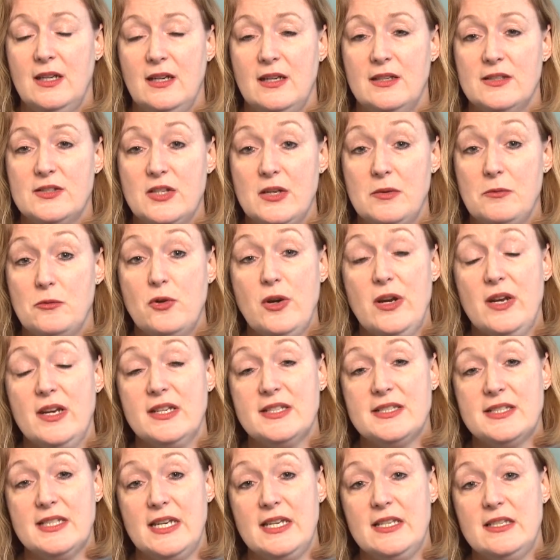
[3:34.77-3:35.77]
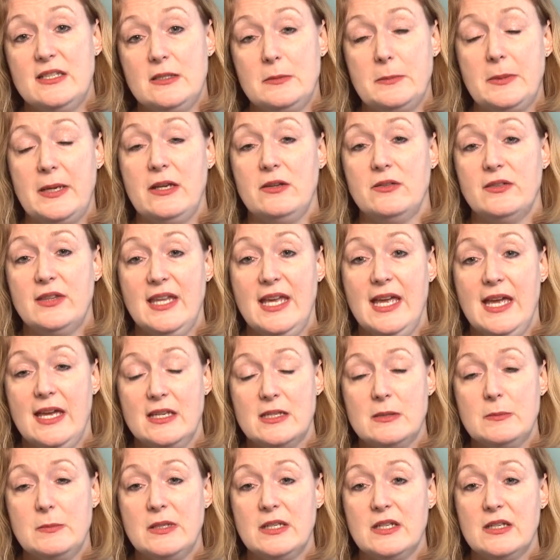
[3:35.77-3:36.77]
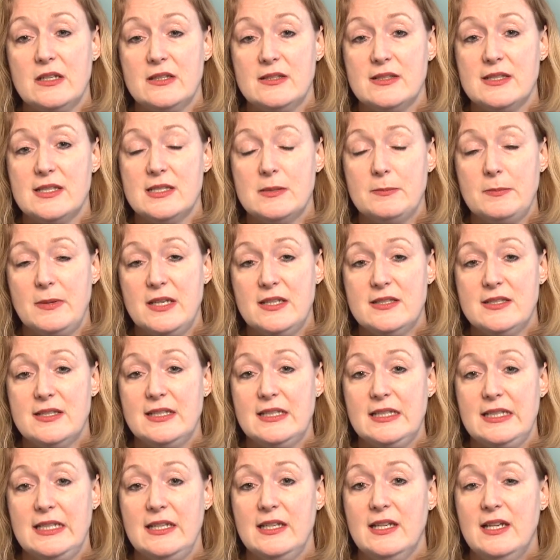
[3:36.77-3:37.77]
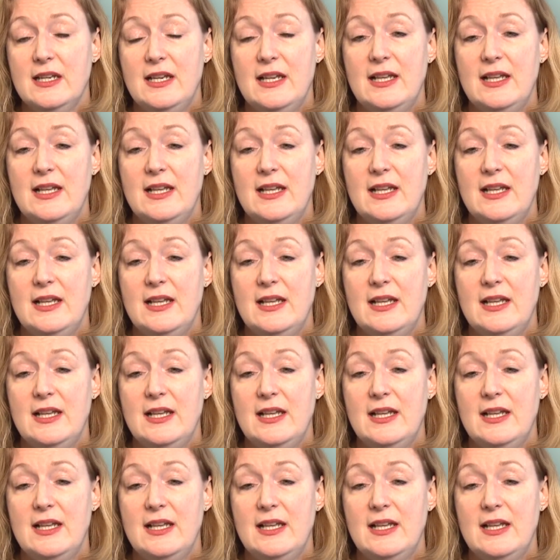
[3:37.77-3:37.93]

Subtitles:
And so I'm very excited about that because it's basically